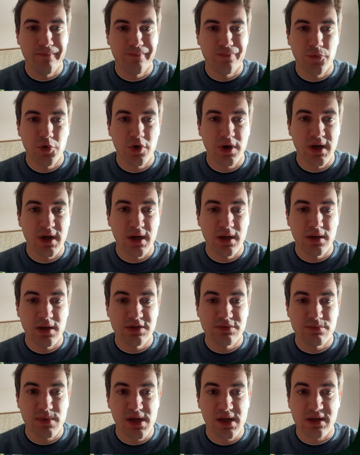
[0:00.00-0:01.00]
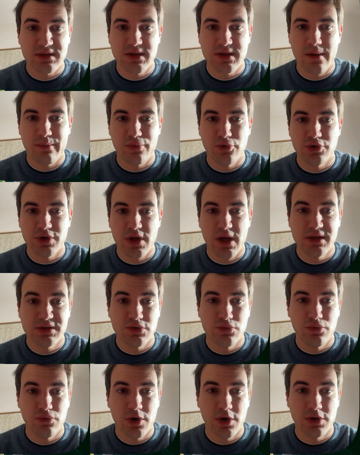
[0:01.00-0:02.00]
You can add as many examples as
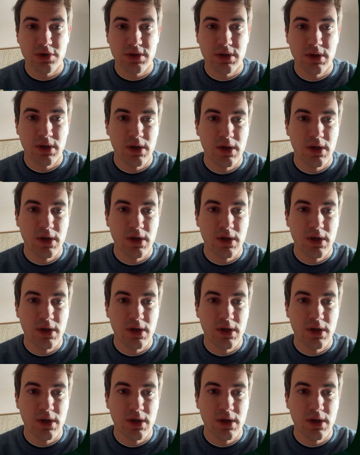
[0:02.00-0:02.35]
you want.